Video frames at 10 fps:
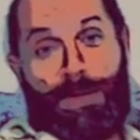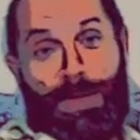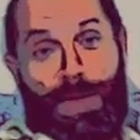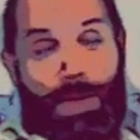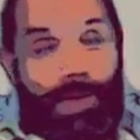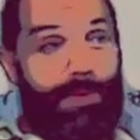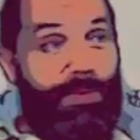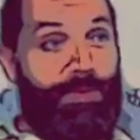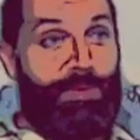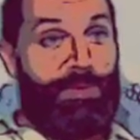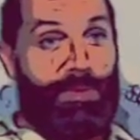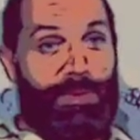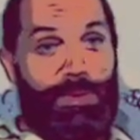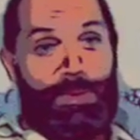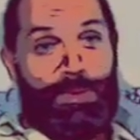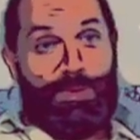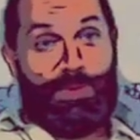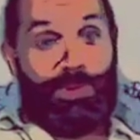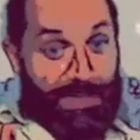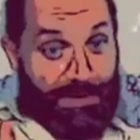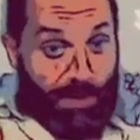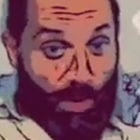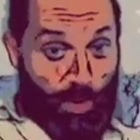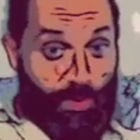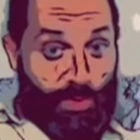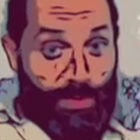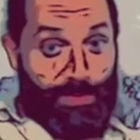how to let go.